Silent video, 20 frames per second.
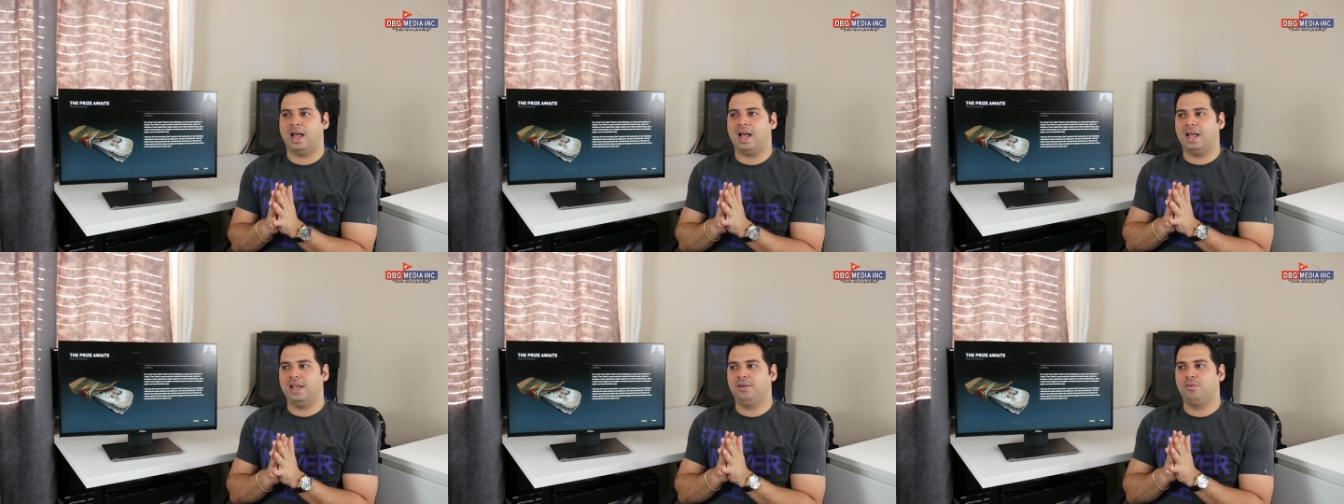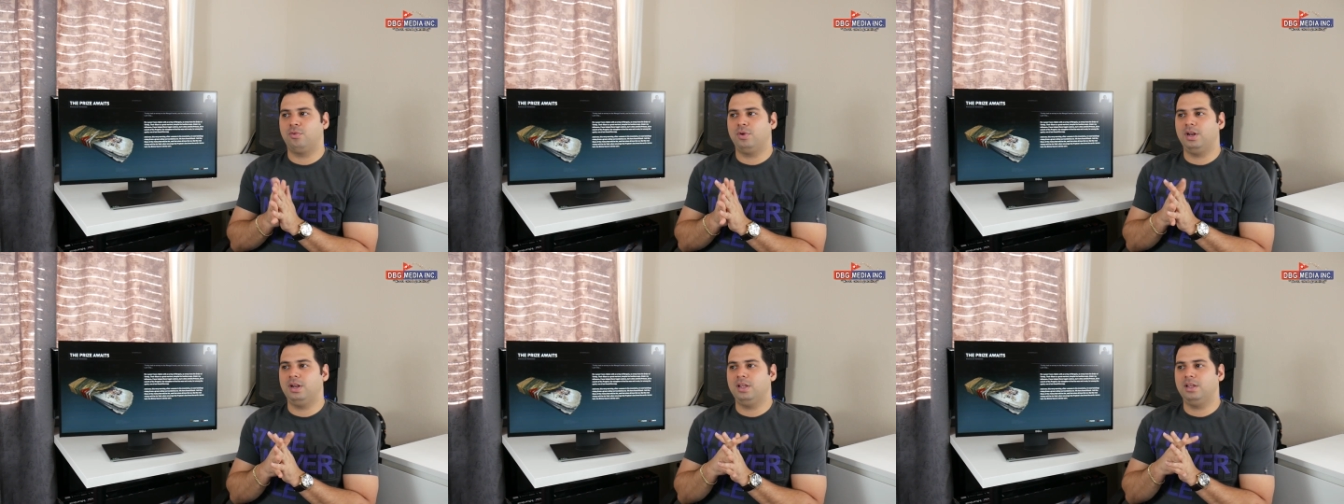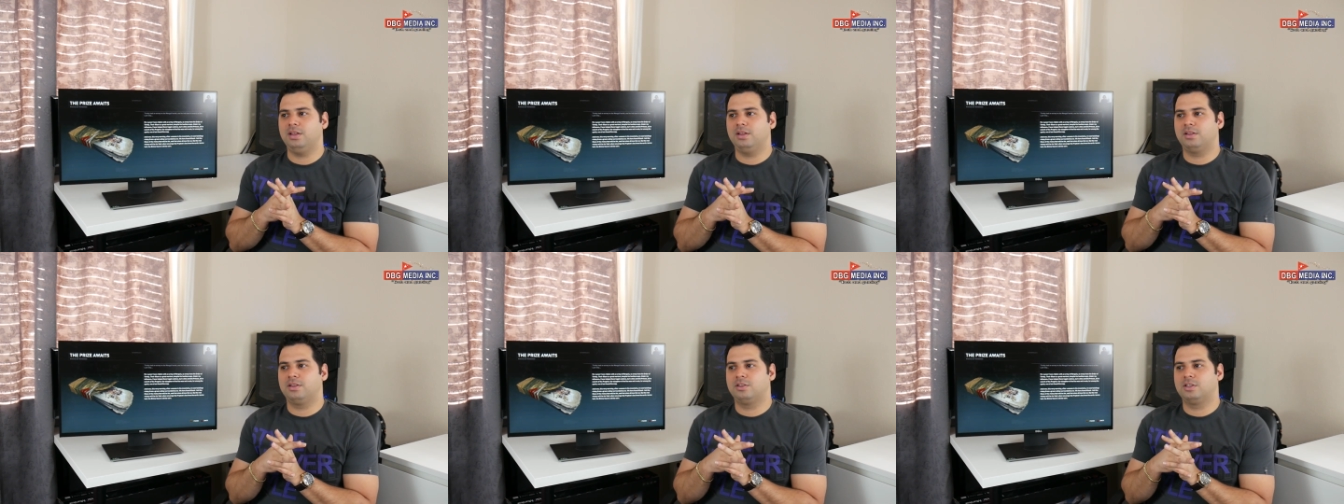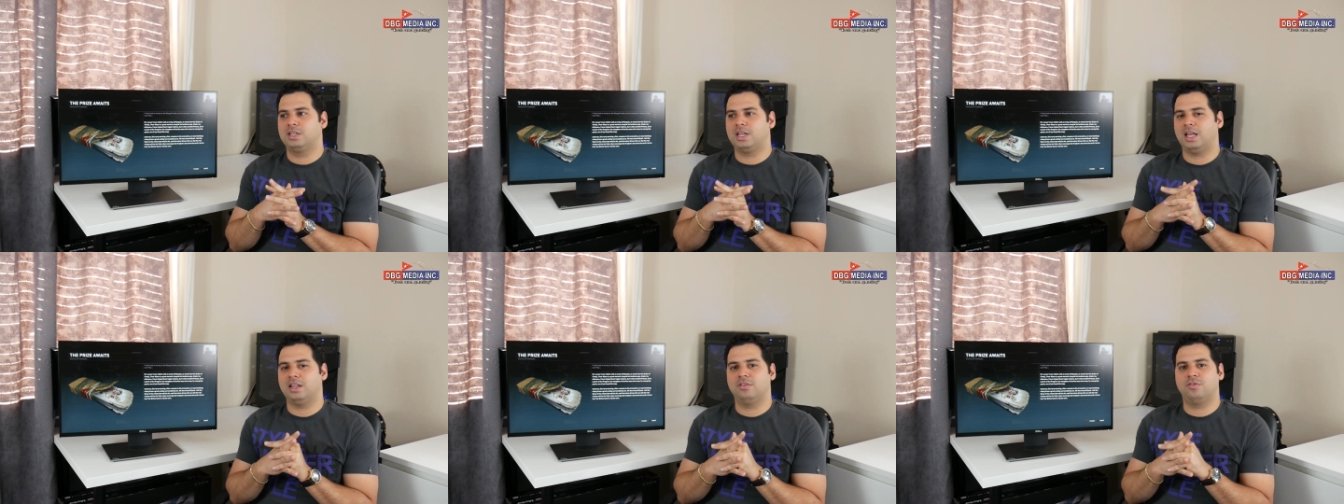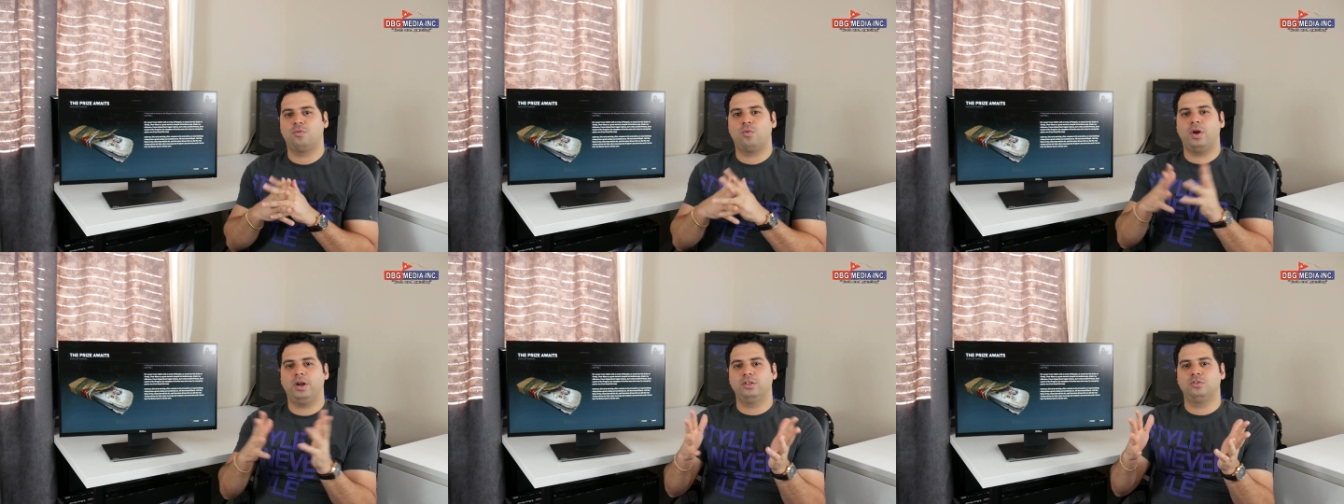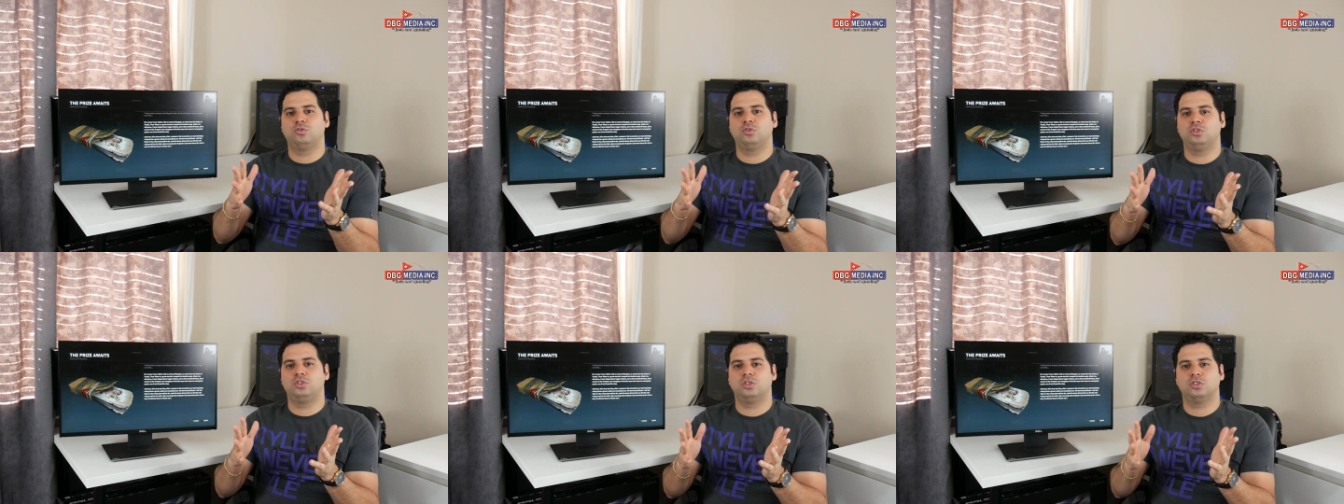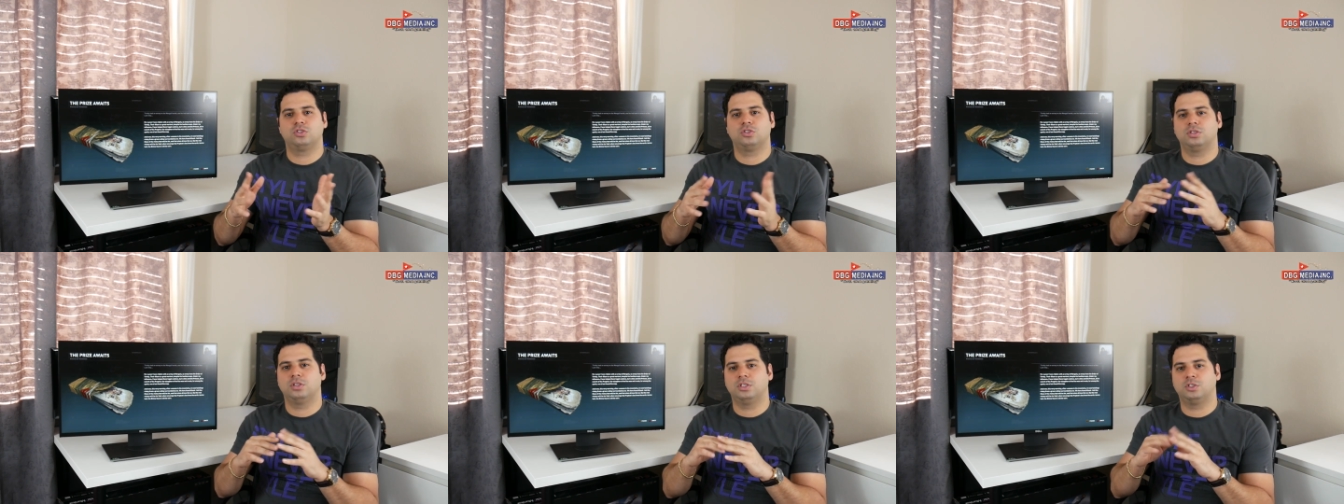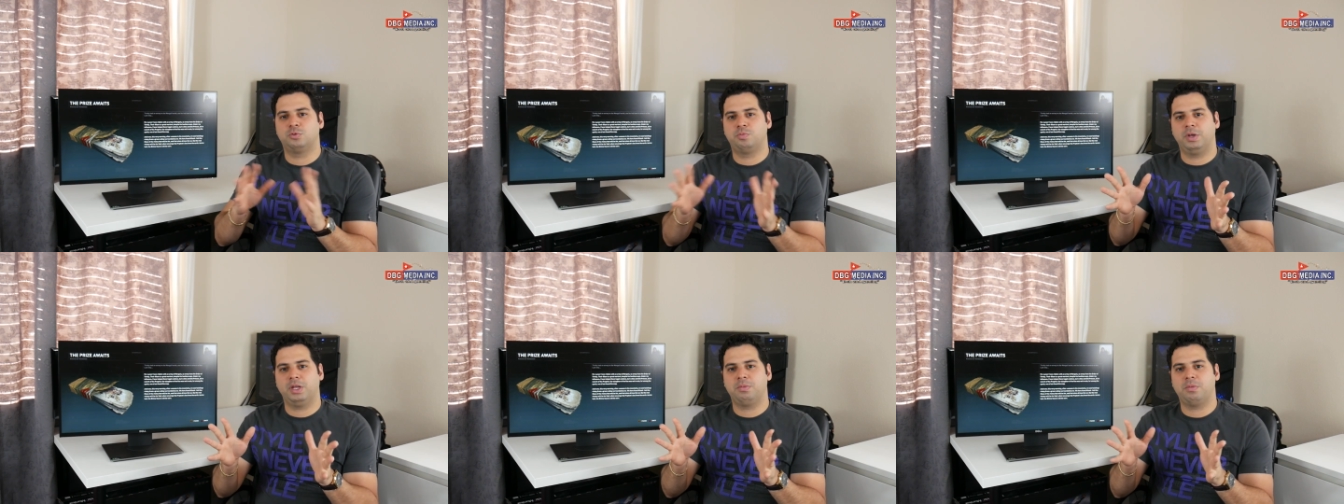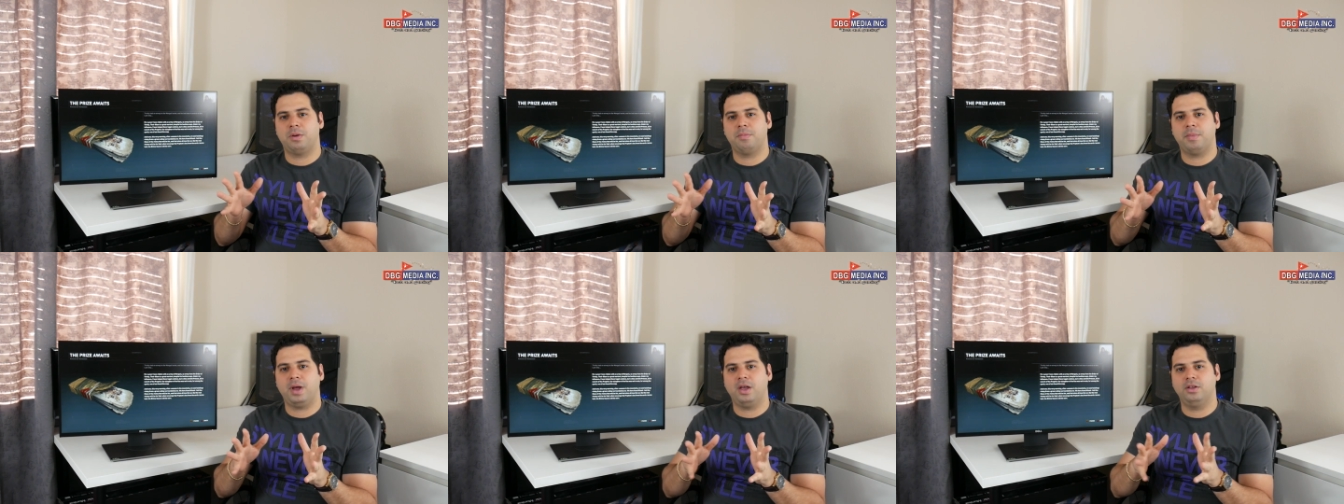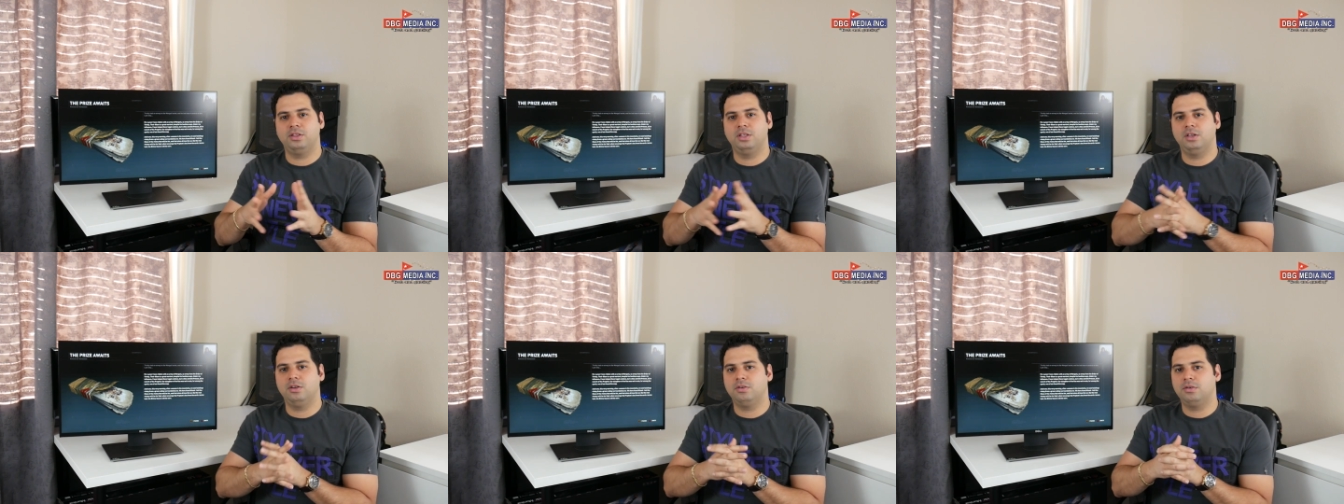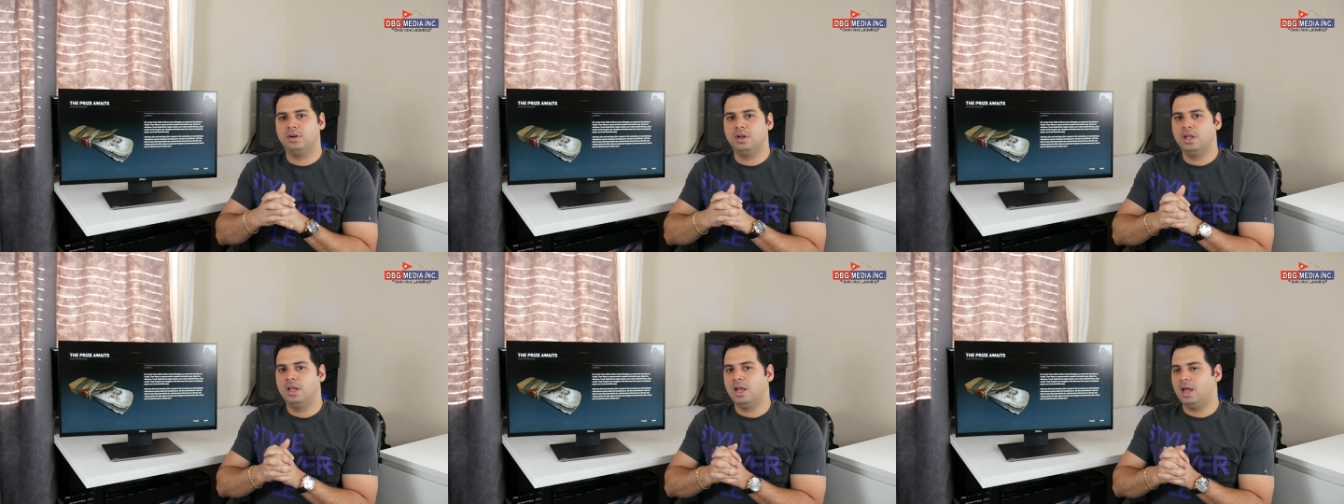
I really kind of wanted to just speak my mind here.